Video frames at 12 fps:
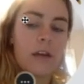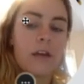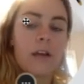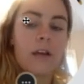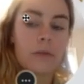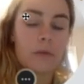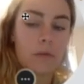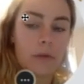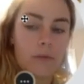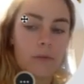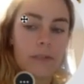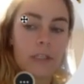as we
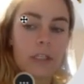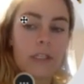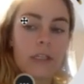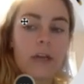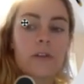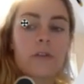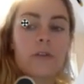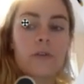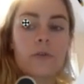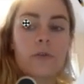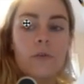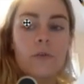previously discussed,
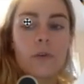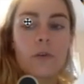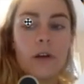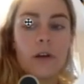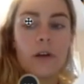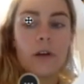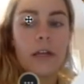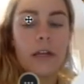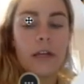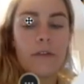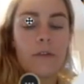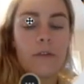or
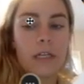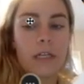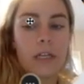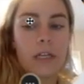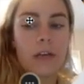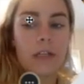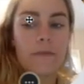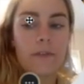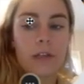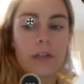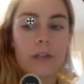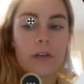if there's any cause for
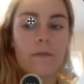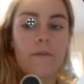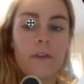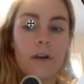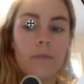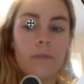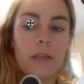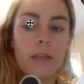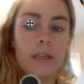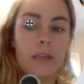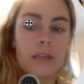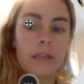concern from the
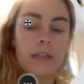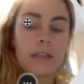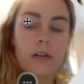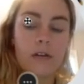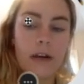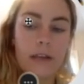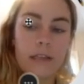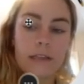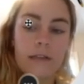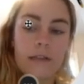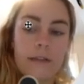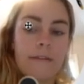CSSRS,
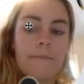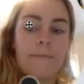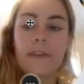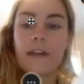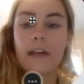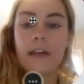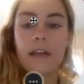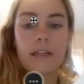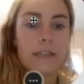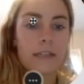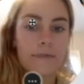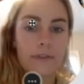in any
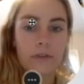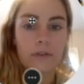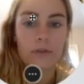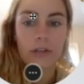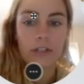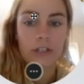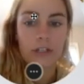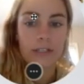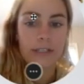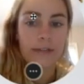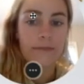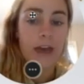6 of those
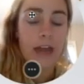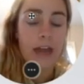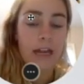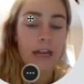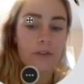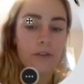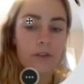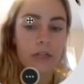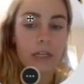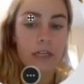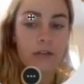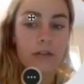questions, if any of those are
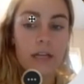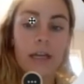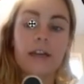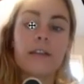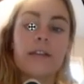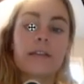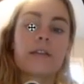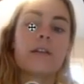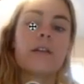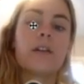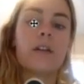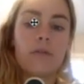answered yes,
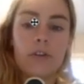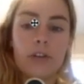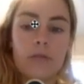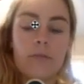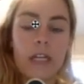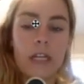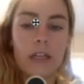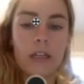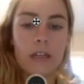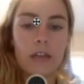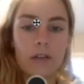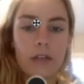we should
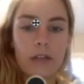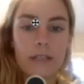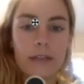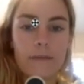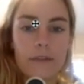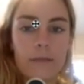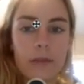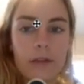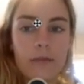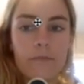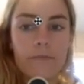immediately create a safety plan.